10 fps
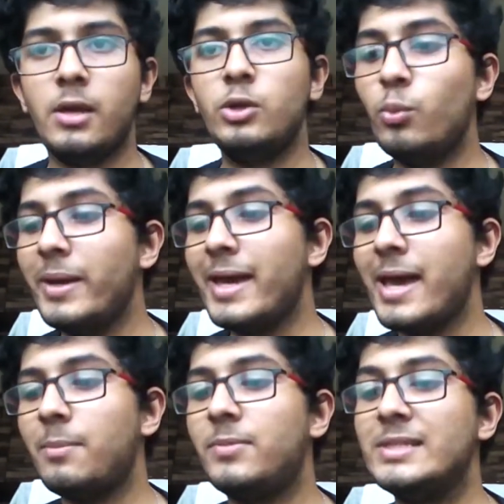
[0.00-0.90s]
You may
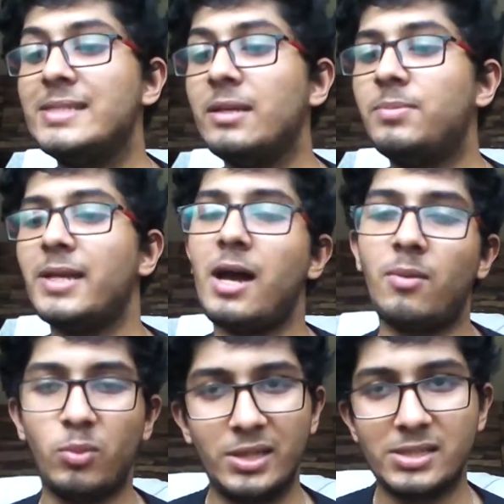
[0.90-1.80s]
have received a
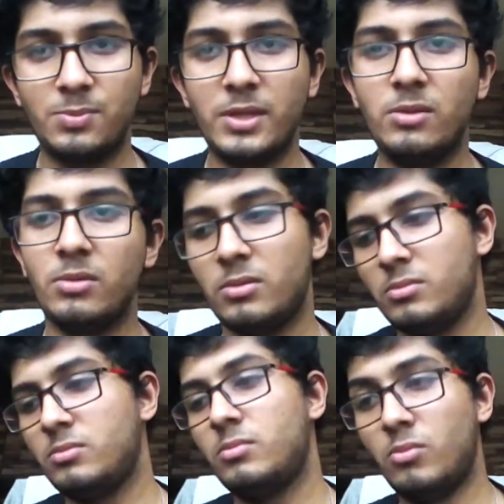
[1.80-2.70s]
ESP
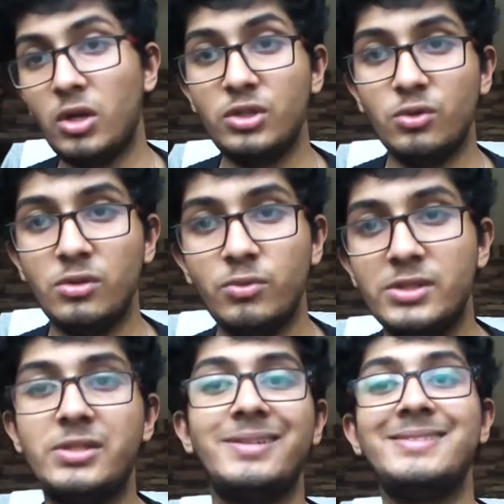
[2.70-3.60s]
module
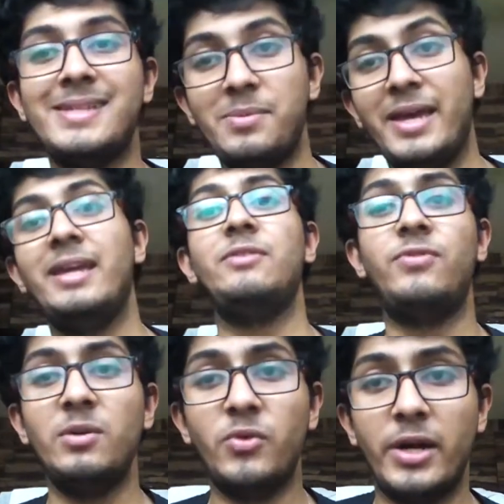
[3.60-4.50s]
which doesn't have an AT
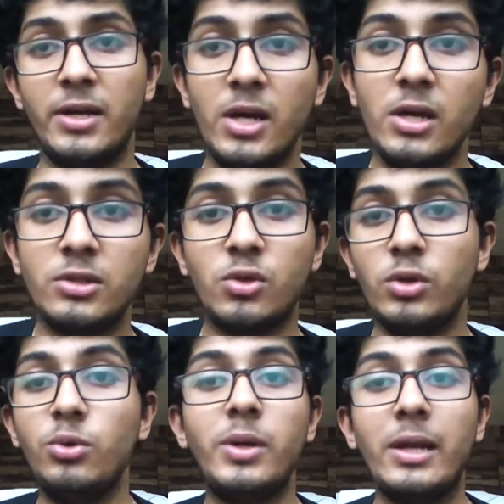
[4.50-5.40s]
firmware, so
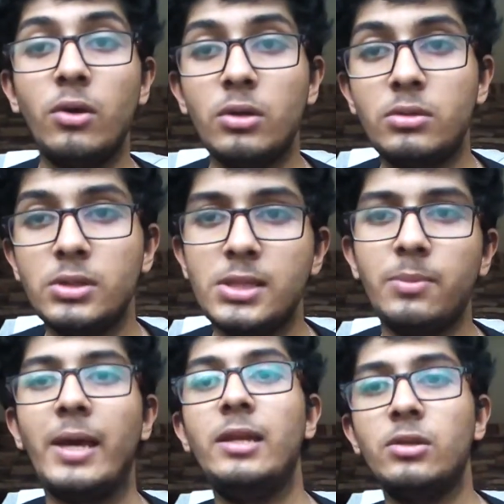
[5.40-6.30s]
you cannot
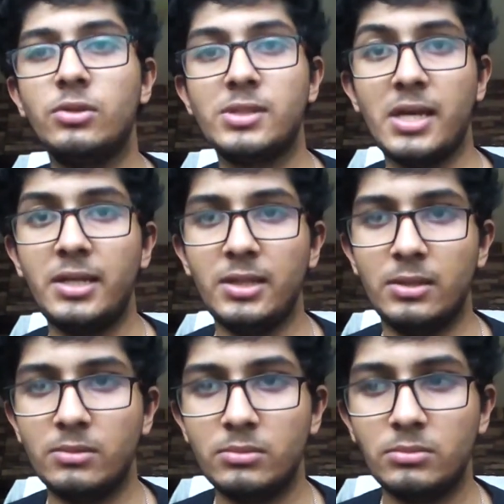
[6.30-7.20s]
receive any of those AT.
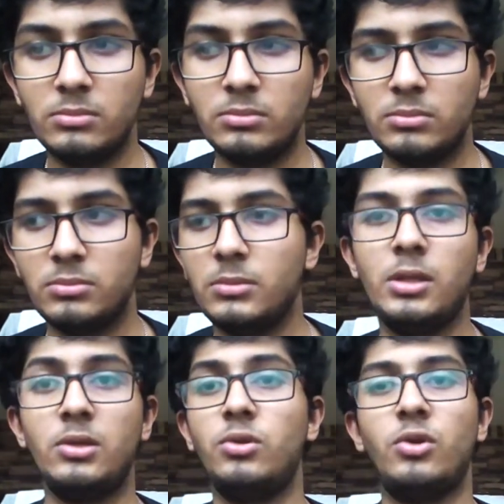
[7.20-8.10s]

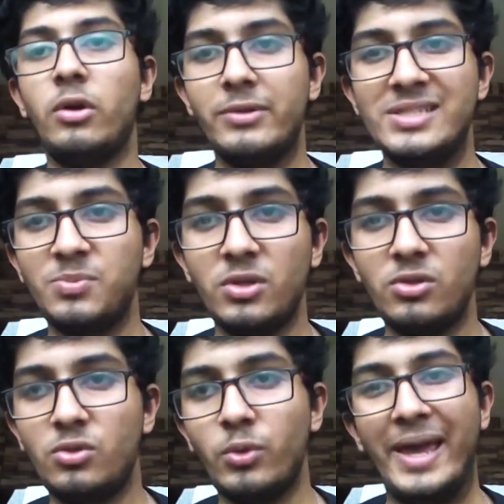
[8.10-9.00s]
It will not respond
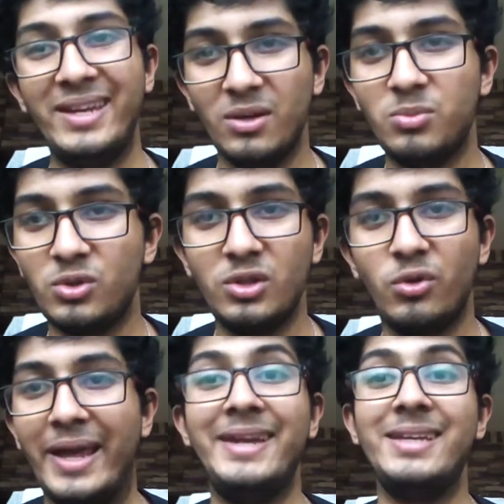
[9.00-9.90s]
to any of your
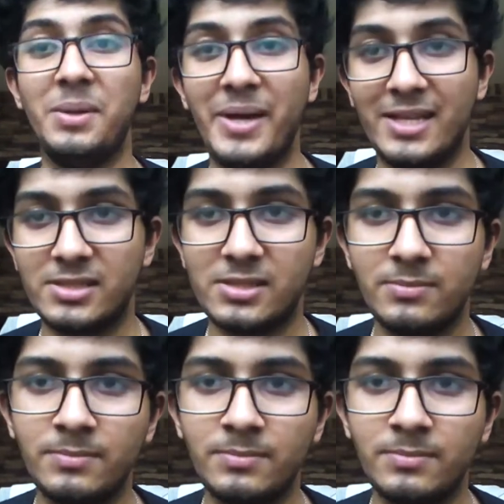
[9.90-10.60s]
AT commands.